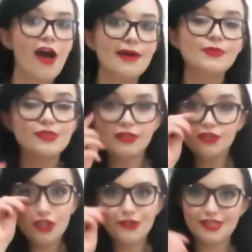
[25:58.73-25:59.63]
I'm also
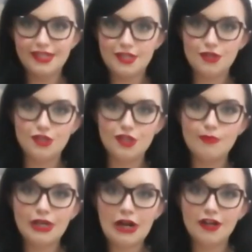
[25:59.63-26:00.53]
new to this YouTube
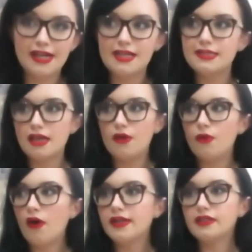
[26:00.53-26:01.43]
malarkey, so
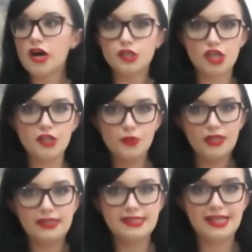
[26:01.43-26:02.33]
I
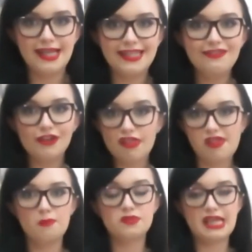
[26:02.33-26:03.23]
genuinely see even a
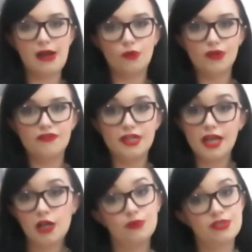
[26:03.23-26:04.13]
thumbs down on a video